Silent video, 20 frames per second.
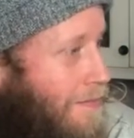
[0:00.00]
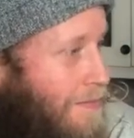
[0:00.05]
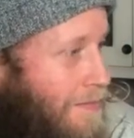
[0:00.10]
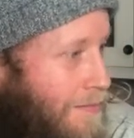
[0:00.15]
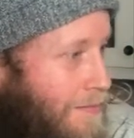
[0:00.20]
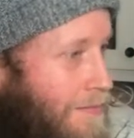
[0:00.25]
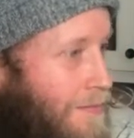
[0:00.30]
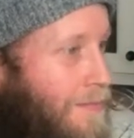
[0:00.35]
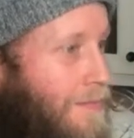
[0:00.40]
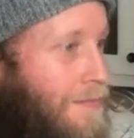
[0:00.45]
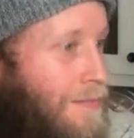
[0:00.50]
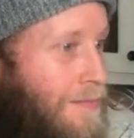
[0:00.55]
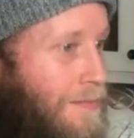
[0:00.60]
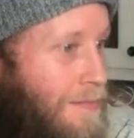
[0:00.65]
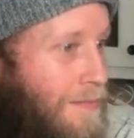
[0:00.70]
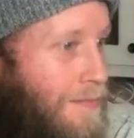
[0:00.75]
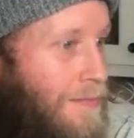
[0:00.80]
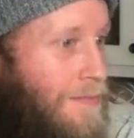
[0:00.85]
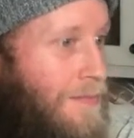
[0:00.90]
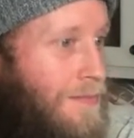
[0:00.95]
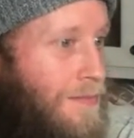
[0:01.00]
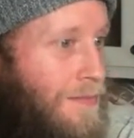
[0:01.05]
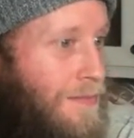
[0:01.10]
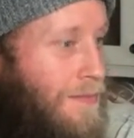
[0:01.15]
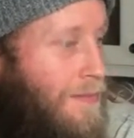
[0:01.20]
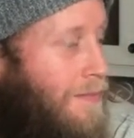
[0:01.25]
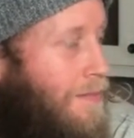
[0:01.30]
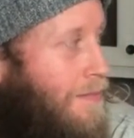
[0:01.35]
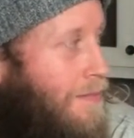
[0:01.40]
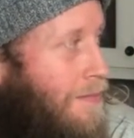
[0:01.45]

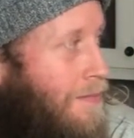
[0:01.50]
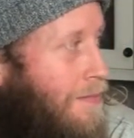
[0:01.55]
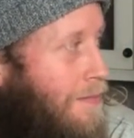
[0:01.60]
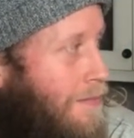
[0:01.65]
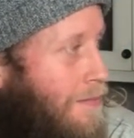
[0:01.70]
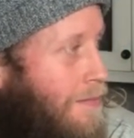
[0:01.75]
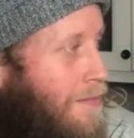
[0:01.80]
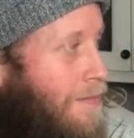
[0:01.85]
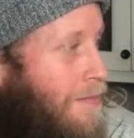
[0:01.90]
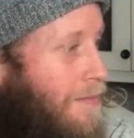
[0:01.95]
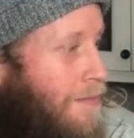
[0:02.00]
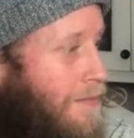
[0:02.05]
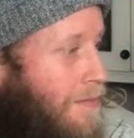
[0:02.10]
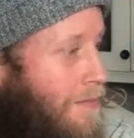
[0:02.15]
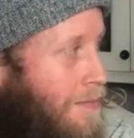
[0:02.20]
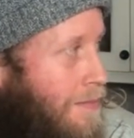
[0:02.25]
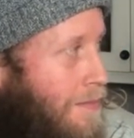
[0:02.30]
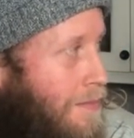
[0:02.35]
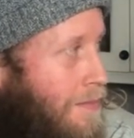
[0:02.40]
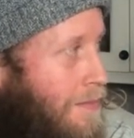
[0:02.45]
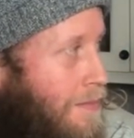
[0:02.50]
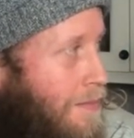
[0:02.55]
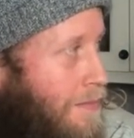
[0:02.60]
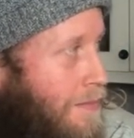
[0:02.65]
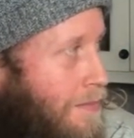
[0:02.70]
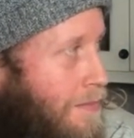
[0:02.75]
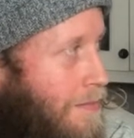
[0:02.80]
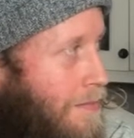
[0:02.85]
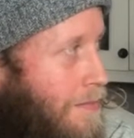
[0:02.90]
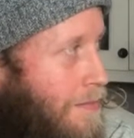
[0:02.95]

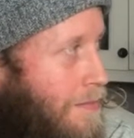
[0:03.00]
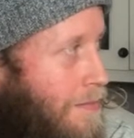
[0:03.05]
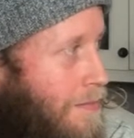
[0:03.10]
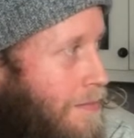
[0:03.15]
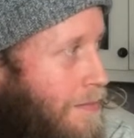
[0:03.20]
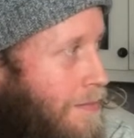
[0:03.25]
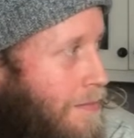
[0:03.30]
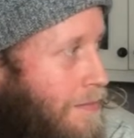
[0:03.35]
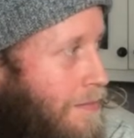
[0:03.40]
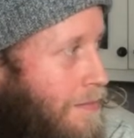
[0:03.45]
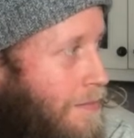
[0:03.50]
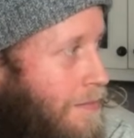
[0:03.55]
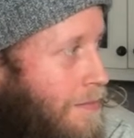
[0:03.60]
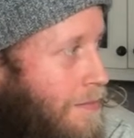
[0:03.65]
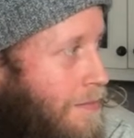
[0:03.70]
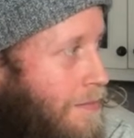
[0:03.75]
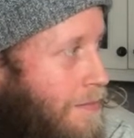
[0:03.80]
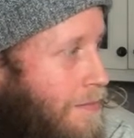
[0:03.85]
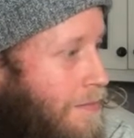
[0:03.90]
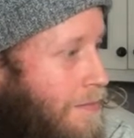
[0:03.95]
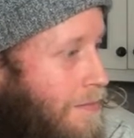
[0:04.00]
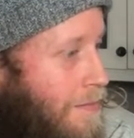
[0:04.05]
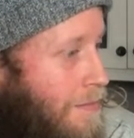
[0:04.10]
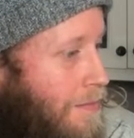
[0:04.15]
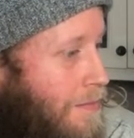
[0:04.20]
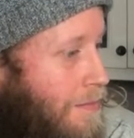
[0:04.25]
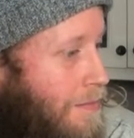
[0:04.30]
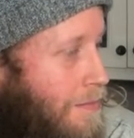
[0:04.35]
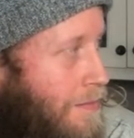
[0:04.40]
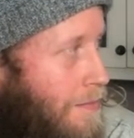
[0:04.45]

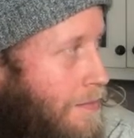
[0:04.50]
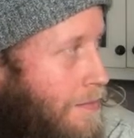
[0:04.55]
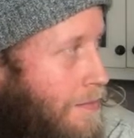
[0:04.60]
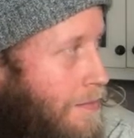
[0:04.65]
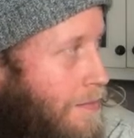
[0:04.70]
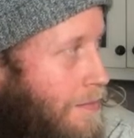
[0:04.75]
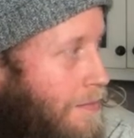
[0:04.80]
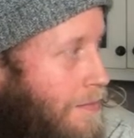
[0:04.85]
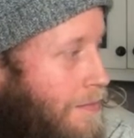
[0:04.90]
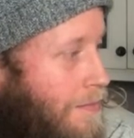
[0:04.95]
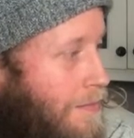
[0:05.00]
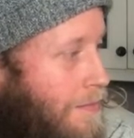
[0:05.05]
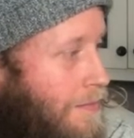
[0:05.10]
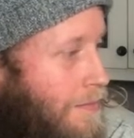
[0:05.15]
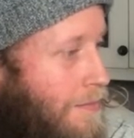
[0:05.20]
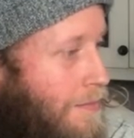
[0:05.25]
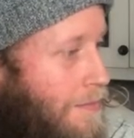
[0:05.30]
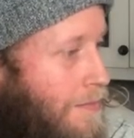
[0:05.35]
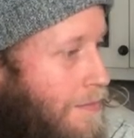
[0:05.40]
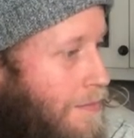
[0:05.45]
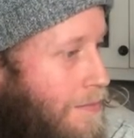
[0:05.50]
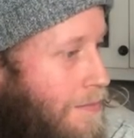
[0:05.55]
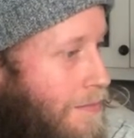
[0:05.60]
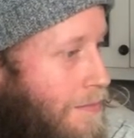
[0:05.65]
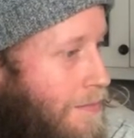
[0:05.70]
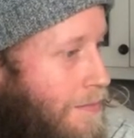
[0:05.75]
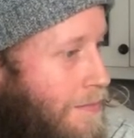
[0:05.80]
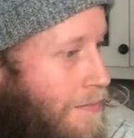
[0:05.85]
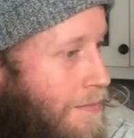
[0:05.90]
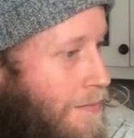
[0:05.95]

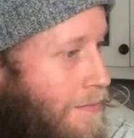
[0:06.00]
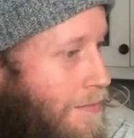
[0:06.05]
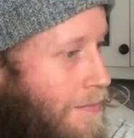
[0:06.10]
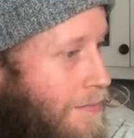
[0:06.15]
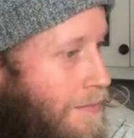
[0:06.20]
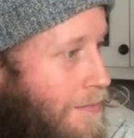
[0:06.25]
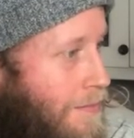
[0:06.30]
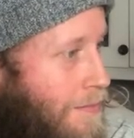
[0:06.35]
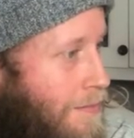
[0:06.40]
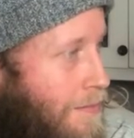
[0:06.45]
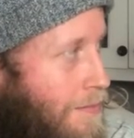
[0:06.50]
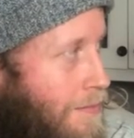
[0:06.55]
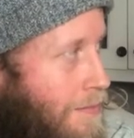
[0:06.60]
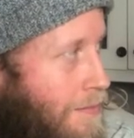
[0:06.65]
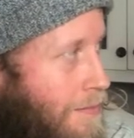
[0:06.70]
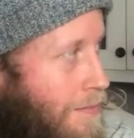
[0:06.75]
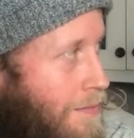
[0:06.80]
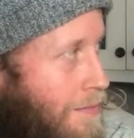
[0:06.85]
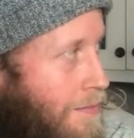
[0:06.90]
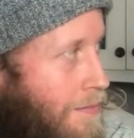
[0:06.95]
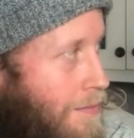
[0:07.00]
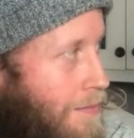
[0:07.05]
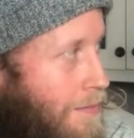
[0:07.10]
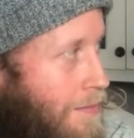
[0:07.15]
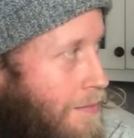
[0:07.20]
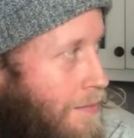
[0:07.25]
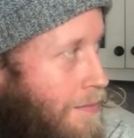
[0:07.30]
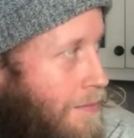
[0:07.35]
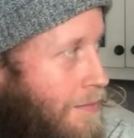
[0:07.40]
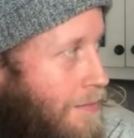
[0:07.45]

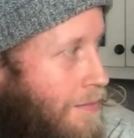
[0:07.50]
This person isn't speaking.